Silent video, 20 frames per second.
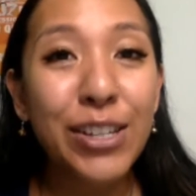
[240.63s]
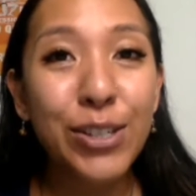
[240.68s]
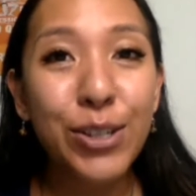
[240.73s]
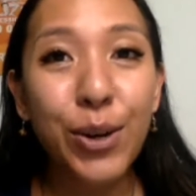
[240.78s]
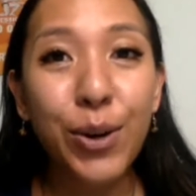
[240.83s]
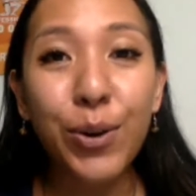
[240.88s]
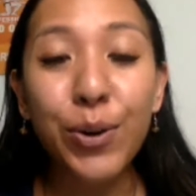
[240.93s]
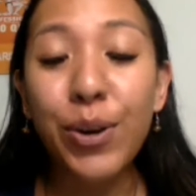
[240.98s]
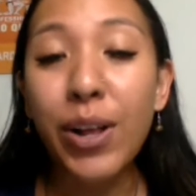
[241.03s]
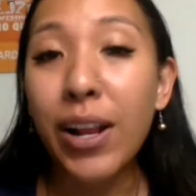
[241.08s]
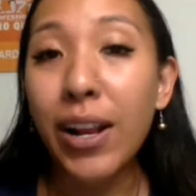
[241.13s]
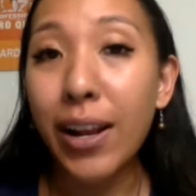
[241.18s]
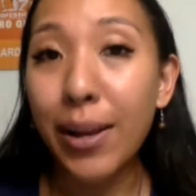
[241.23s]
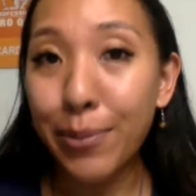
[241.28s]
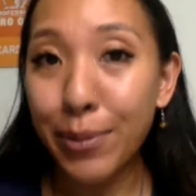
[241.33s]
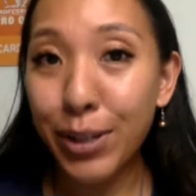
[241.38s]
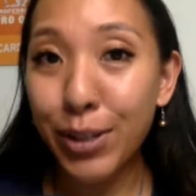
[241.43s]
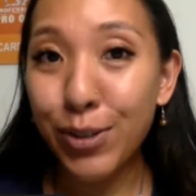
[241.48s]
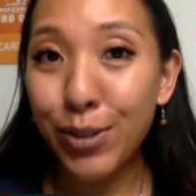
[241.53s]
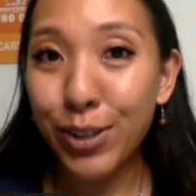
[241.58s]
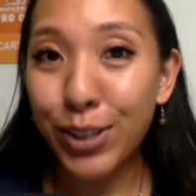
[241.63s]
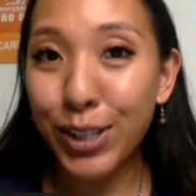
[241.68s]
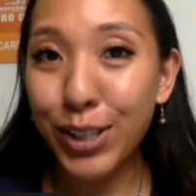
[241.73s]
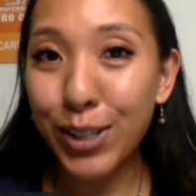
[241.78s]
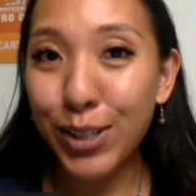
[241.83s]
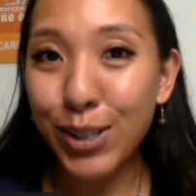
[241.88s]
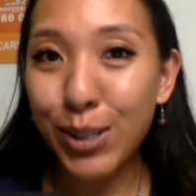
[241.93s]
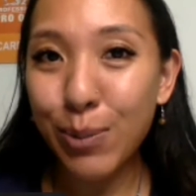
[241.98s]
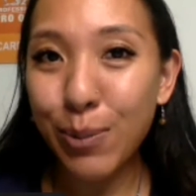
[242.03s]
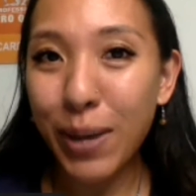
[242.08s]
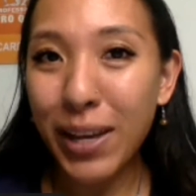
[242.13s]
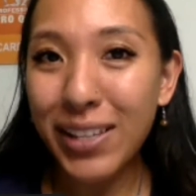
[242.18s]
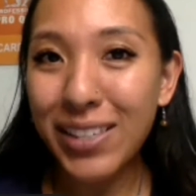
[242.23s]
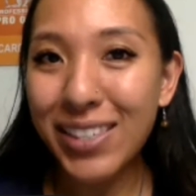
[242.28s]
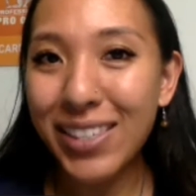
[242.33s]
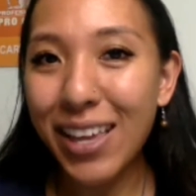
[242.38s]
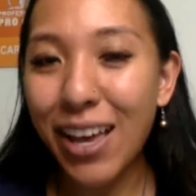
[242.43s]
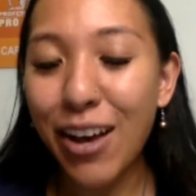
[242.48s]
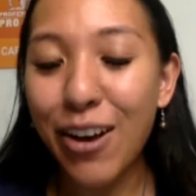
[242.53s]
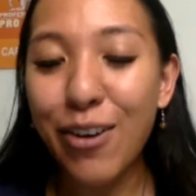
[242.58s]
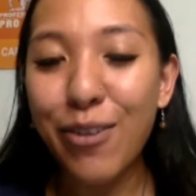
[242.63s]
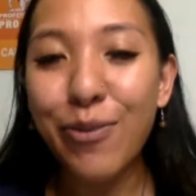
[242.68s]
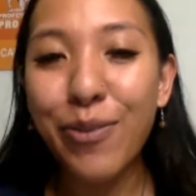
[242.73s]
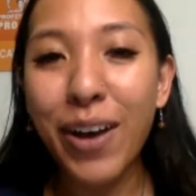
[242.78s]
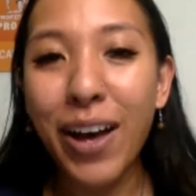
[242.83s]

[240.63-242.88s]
So let me introduce myself.